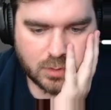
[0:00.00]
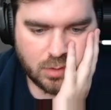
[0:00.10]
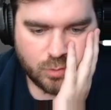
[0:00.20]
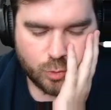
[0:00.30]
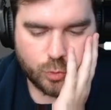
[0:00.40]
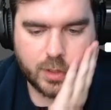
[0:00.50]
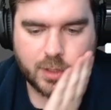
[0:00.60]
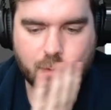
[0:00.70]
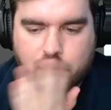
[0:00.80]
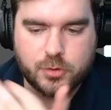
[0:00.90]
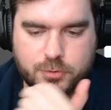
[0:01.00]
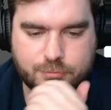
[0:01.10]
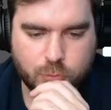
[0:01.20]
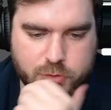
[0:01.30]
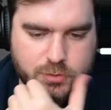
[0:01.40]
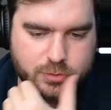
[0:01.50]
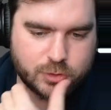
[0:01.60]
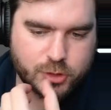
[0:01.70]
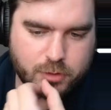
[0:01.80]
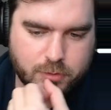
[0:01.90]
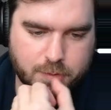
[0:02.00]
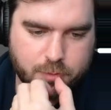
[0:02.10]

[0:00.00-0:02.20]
Really want those forces to show up.